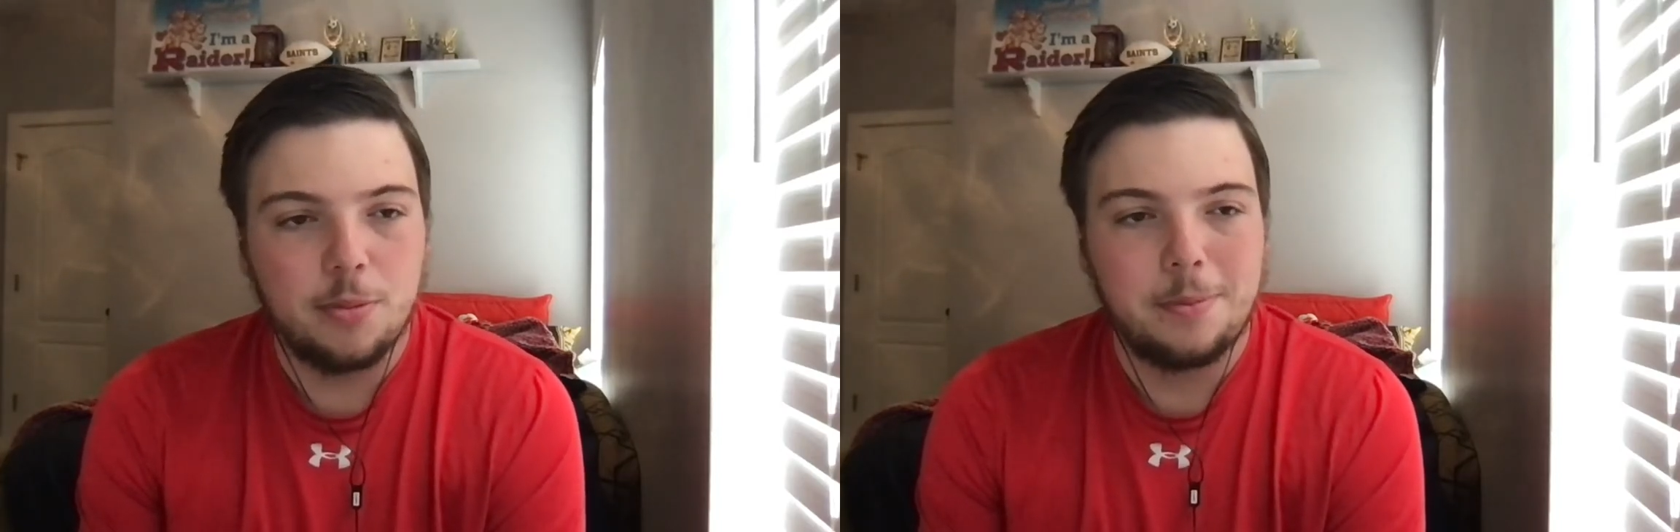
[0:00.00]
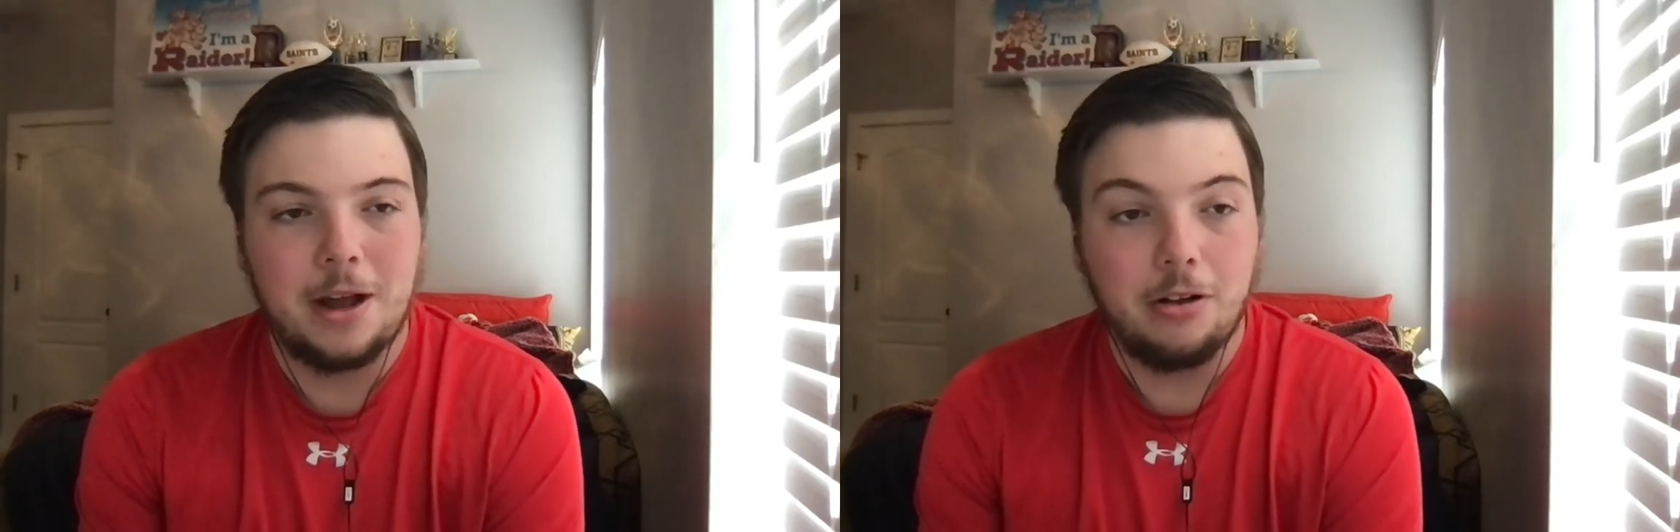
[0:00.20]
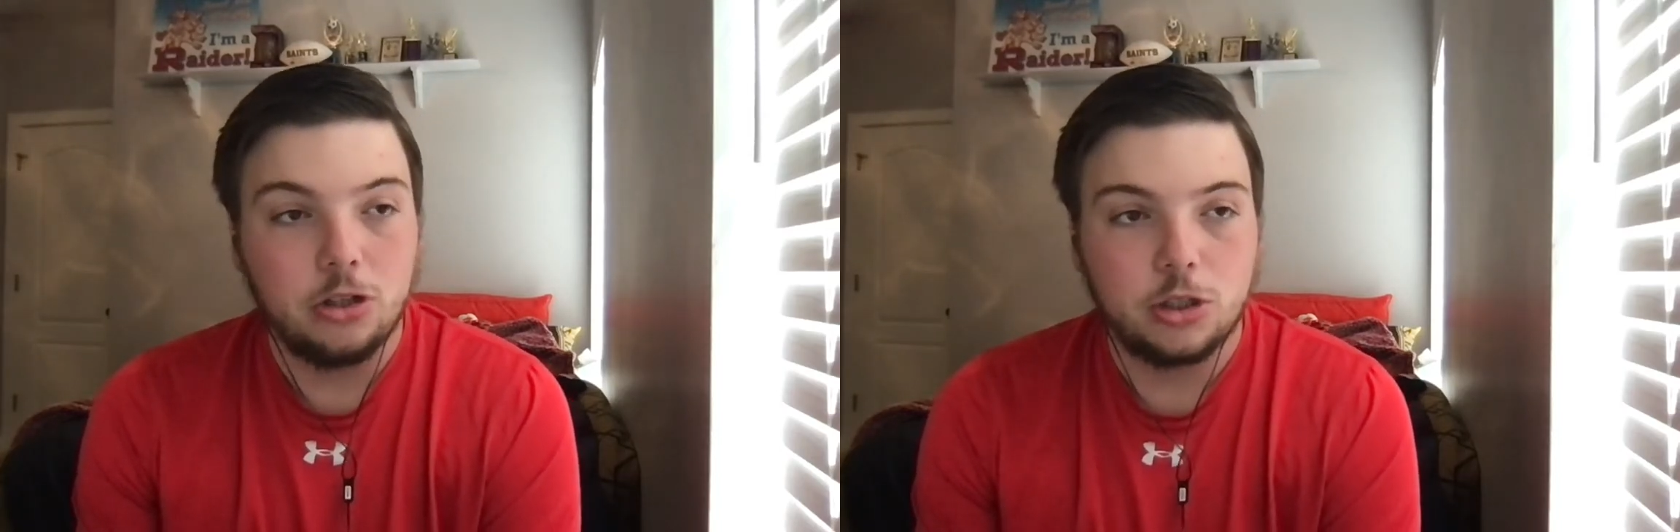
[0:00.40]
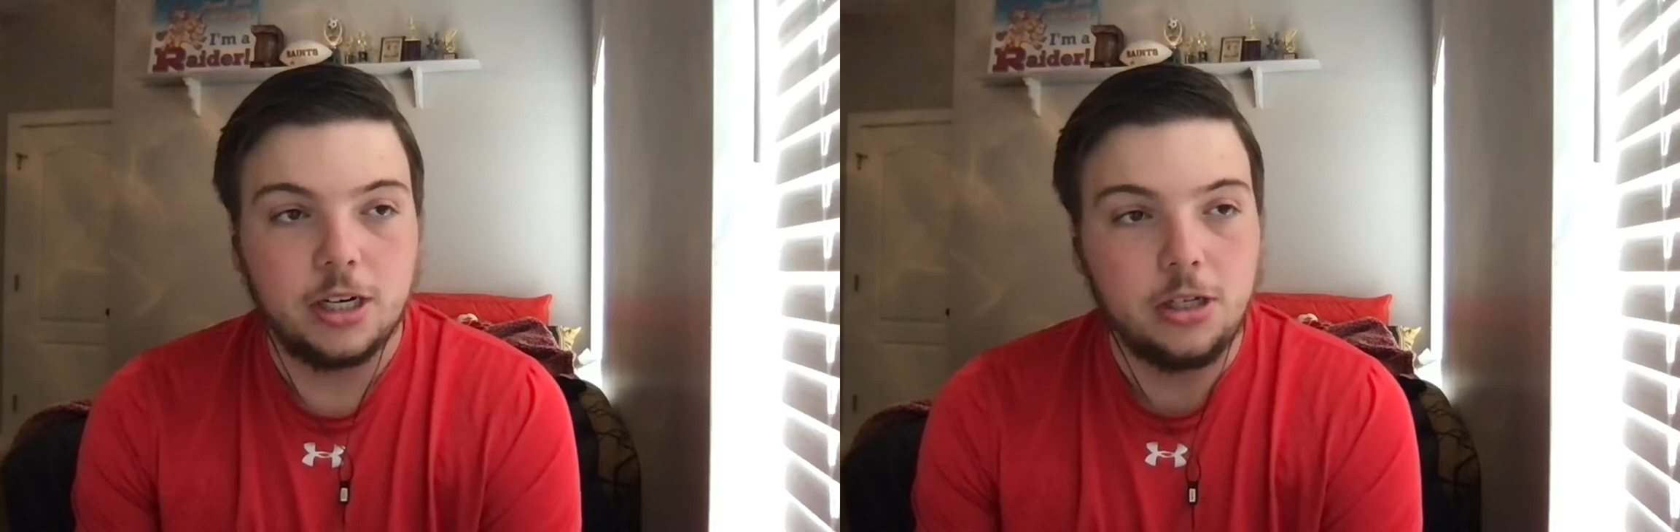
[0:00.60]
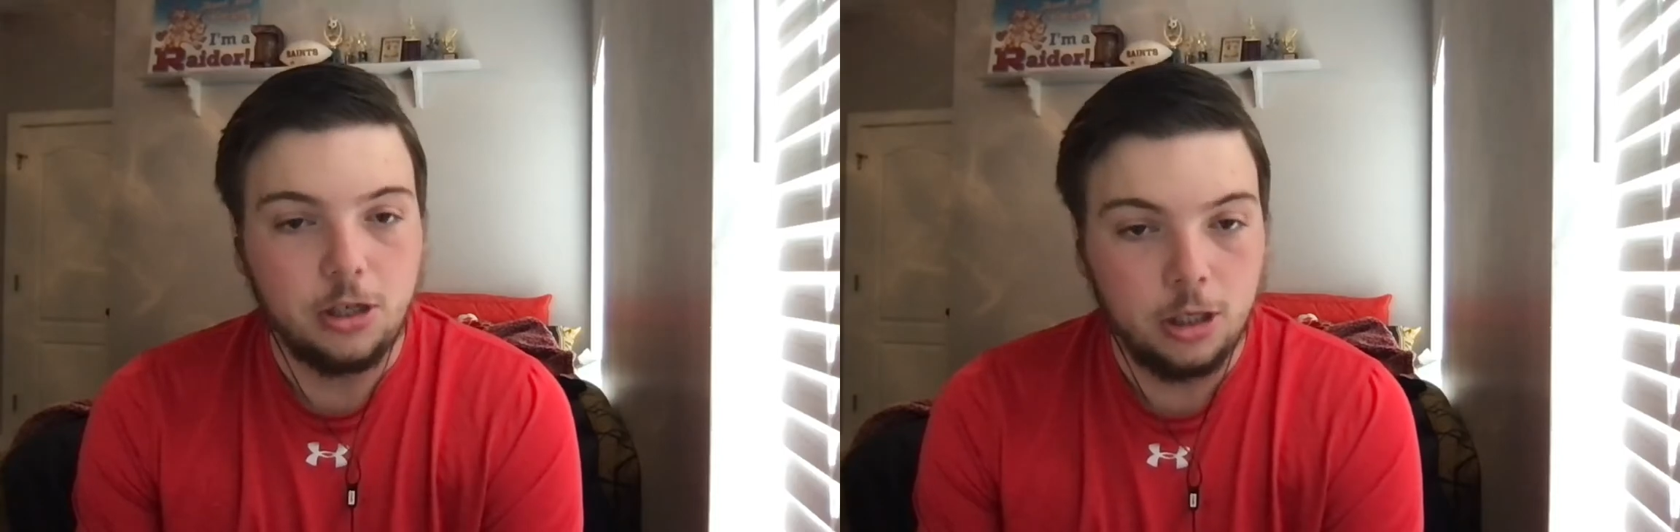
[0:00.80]
Powell
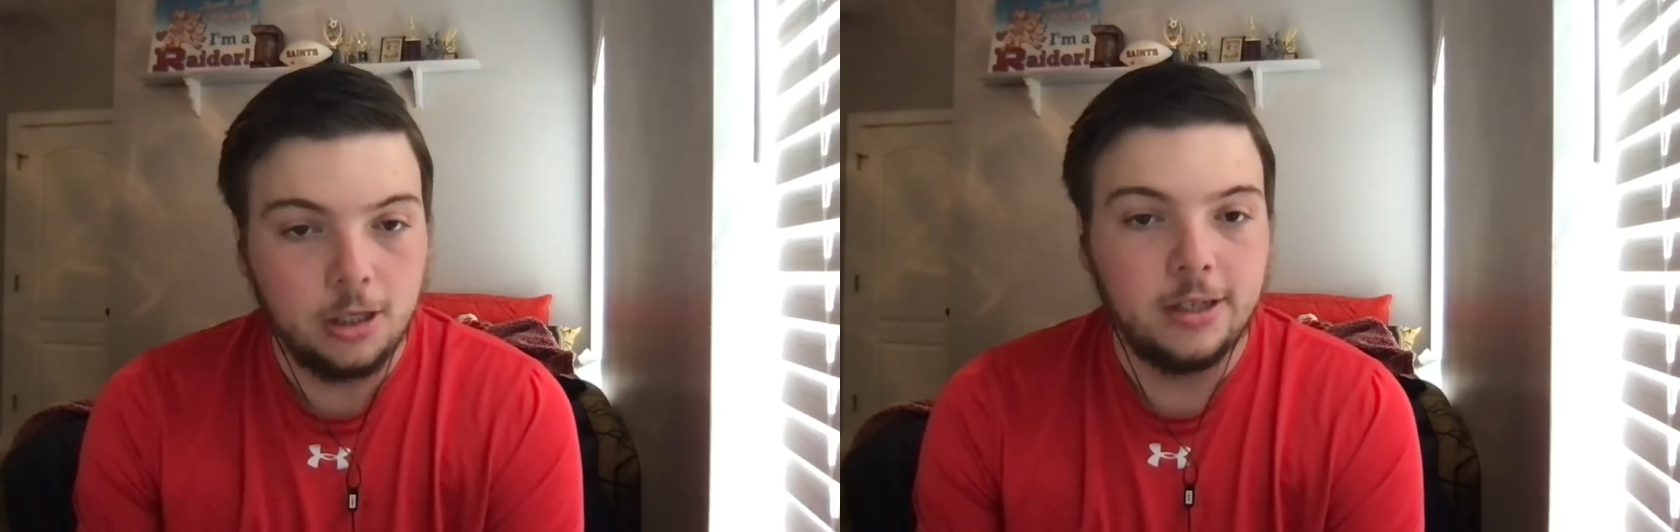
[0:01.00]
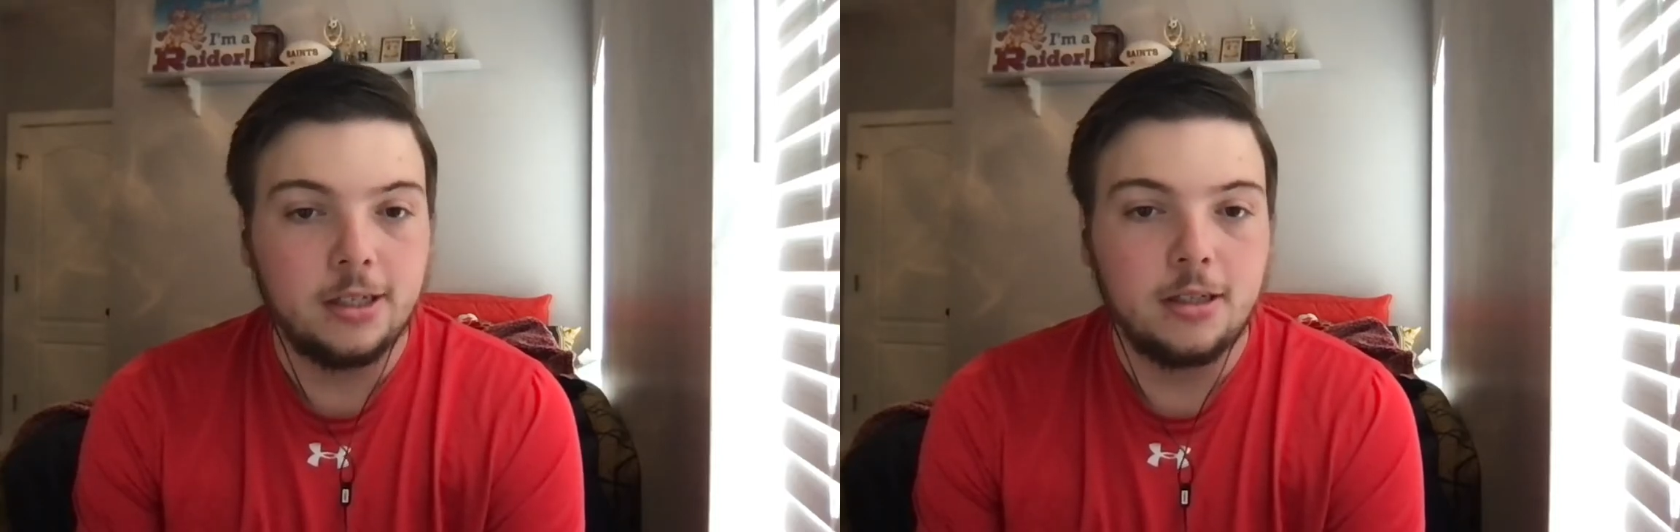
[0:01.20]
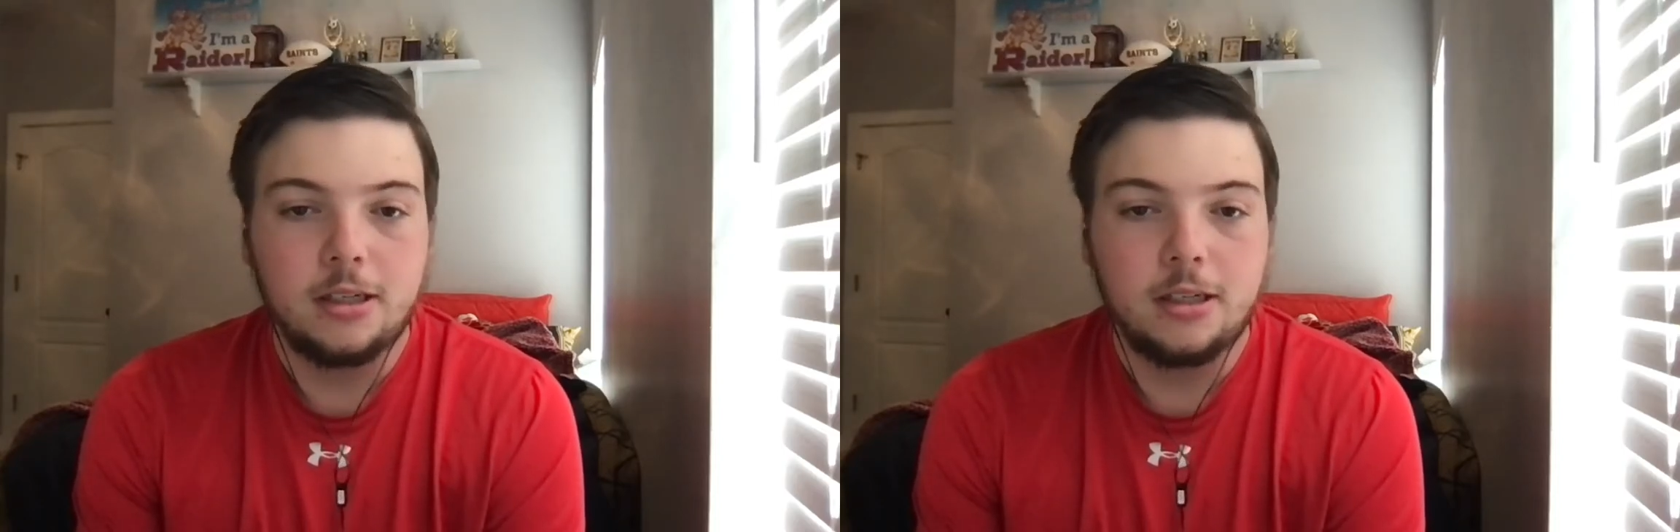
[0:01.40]
trade could,